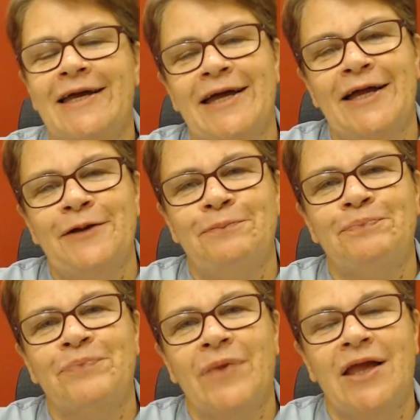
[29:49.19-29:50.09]
Um,
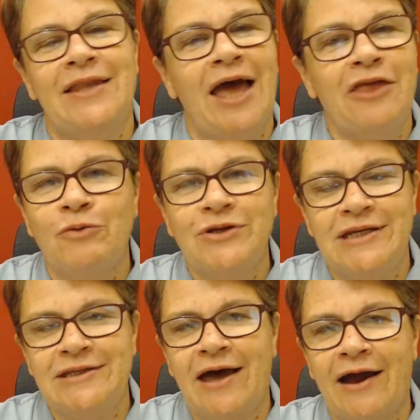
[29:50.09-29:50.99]
neither was
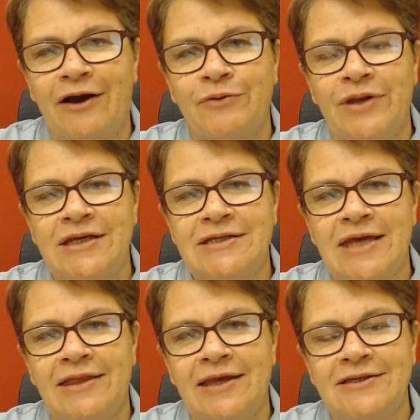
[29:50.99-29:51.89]
he tired when he
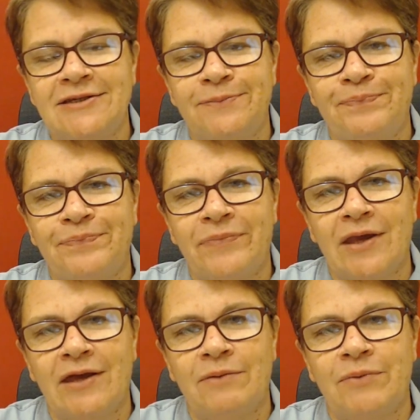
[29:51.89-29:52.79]
said this,
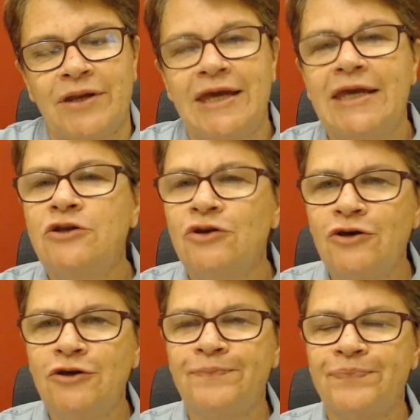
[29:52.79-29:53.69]
uh, but he
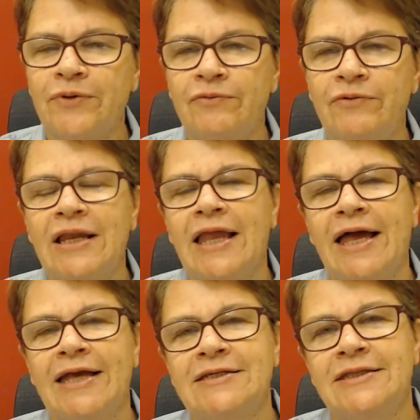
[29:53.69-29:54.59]
too
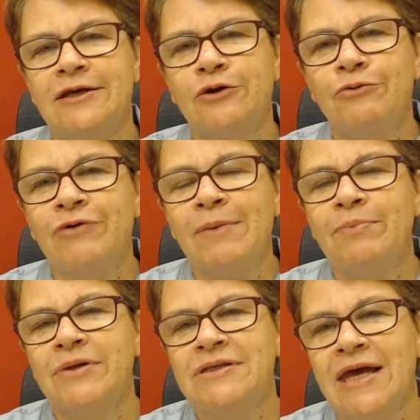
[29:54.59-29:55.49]
realize the great
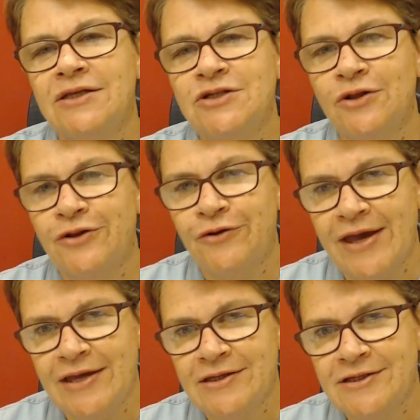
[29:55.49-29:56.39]
potential there
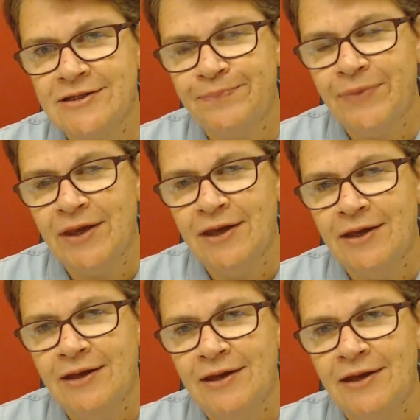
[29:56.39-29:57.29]
is
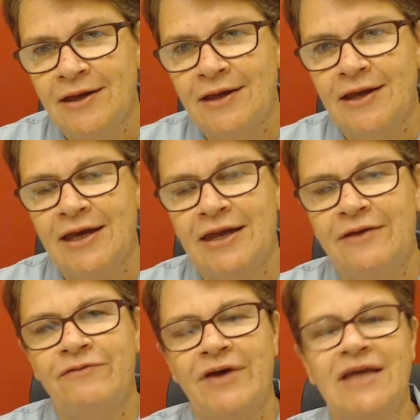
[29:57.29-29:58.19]
in
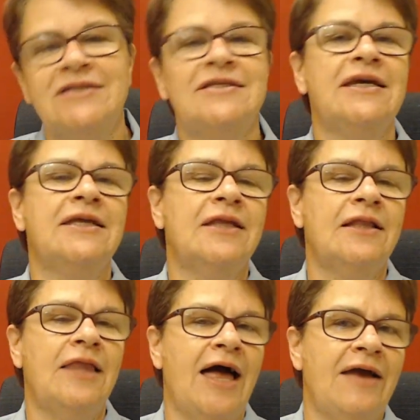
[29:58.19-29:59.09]
investing in the
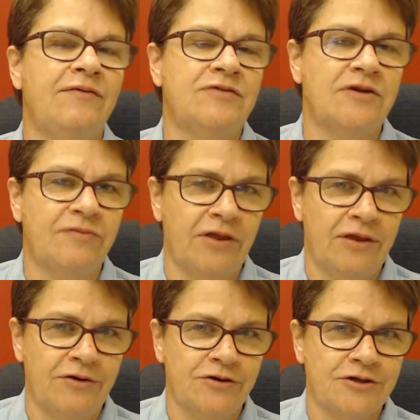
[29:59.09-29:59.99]
lives of
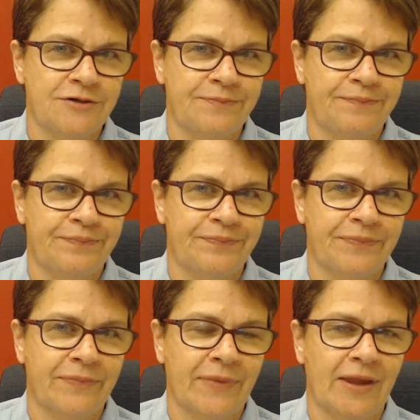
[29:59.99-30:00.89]
others,
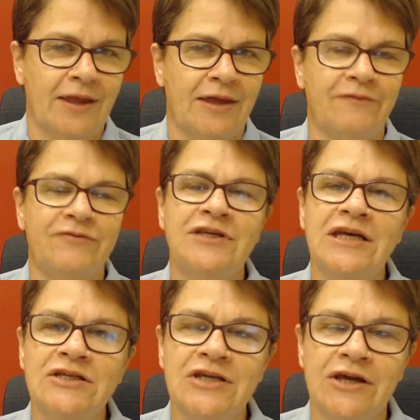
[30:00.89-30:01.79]
of
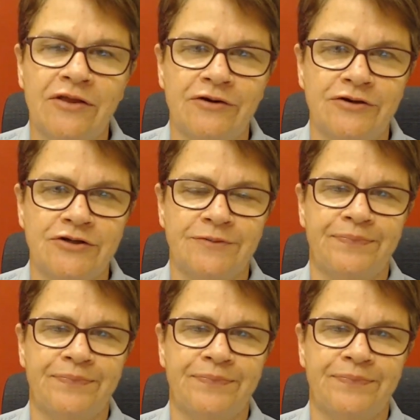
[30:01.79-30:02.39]
teaching others,